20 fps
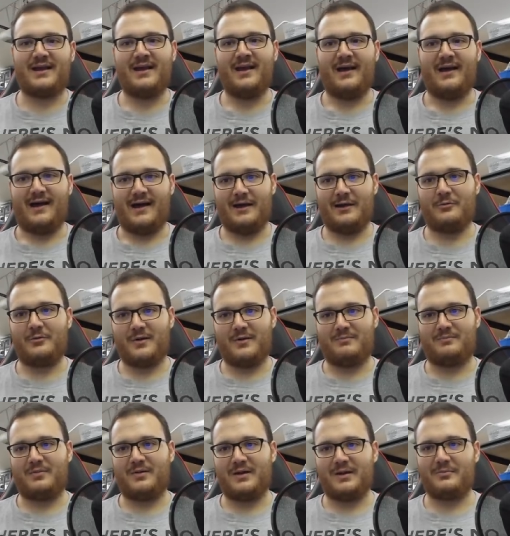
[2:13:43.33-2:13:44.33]
I would
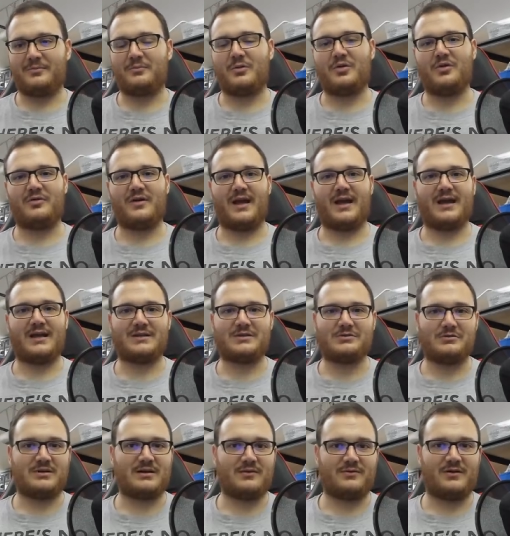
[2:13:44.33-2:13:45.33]
be moving on to a
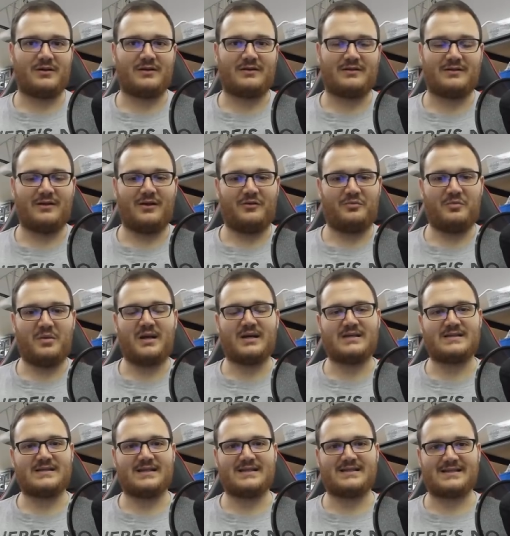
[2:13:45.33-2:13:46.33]
different stuff,
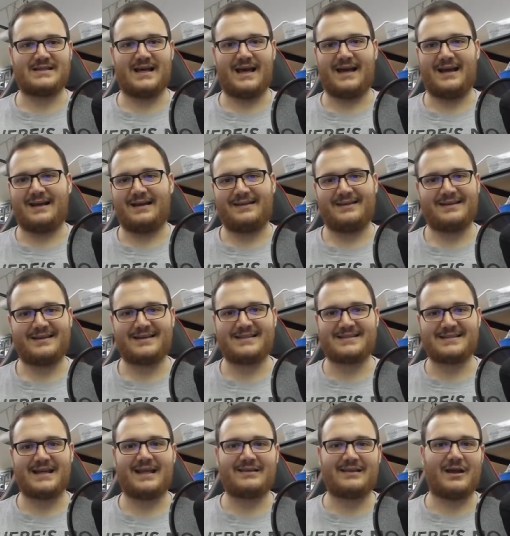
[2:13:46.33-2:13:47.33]
because it's not
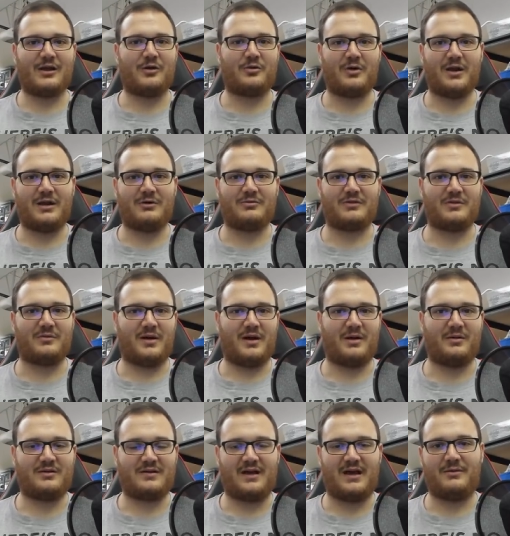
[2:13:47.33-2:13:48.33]
that great with the amount of
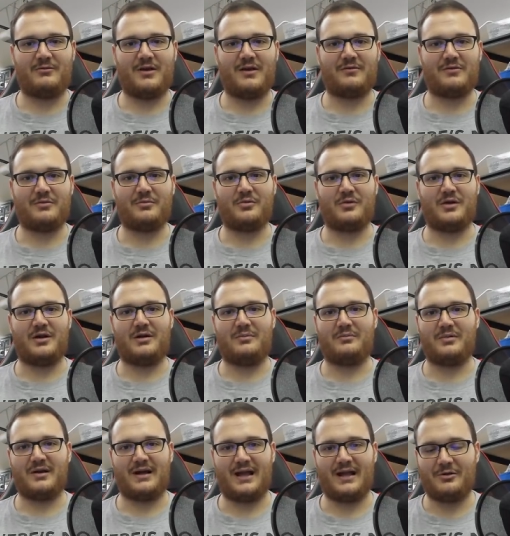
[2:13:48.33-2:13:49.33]
time we have to put in.
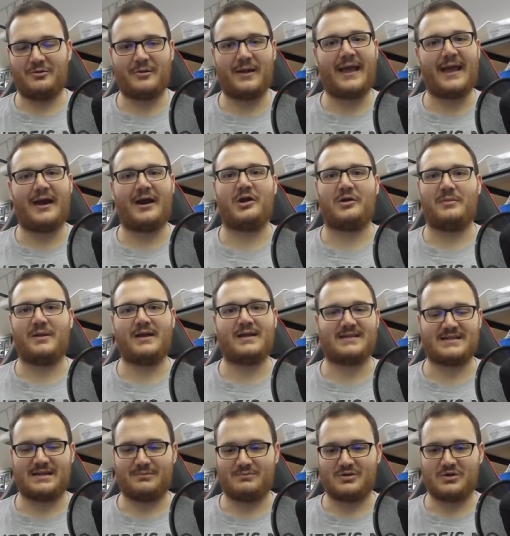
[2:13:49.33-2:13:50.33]
But I don't care, because
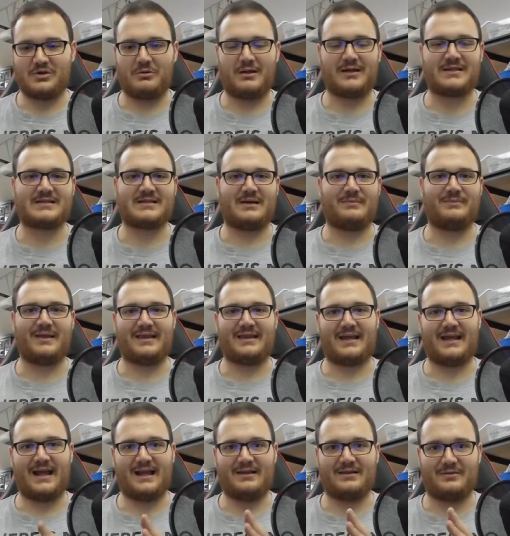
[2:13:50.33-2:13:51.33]
I'm doing something that
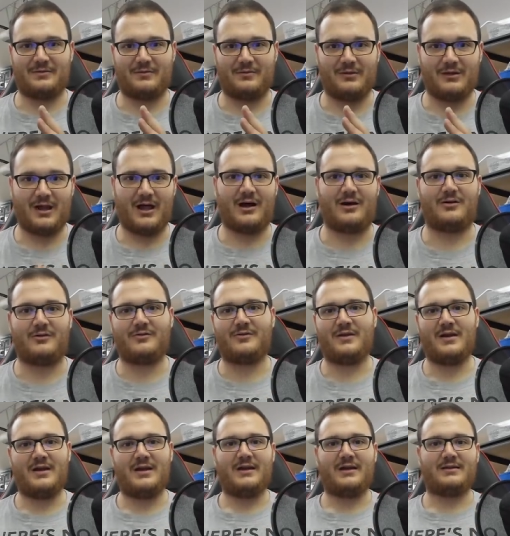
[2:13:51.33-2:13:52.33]
I love.
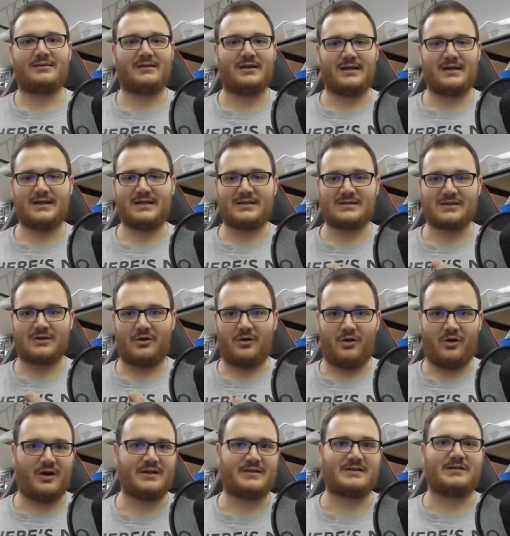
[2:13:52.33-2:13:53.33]
Like, it's
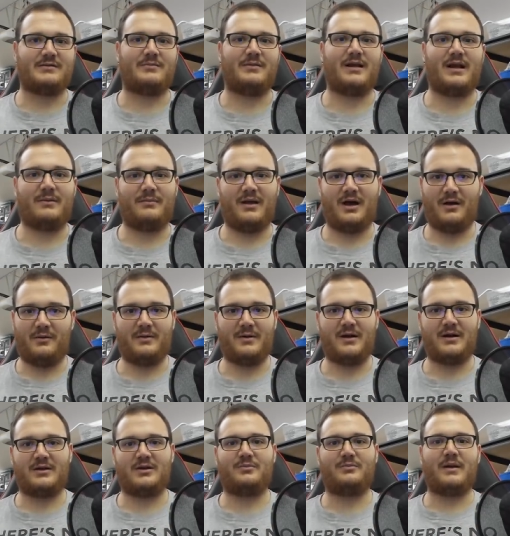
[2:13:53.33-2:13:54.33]
awesome, and I'm helping
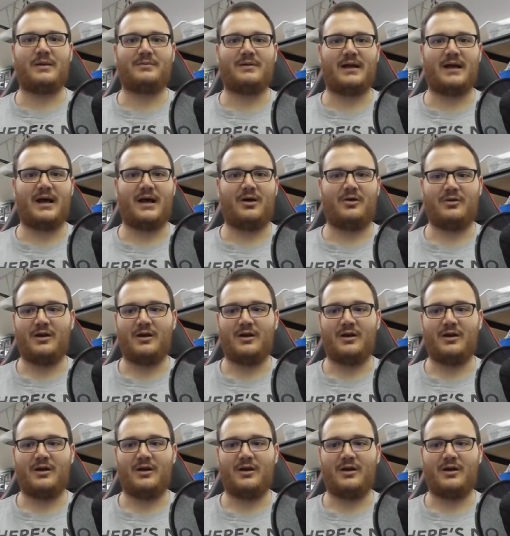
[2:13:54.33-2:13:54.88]
other people out.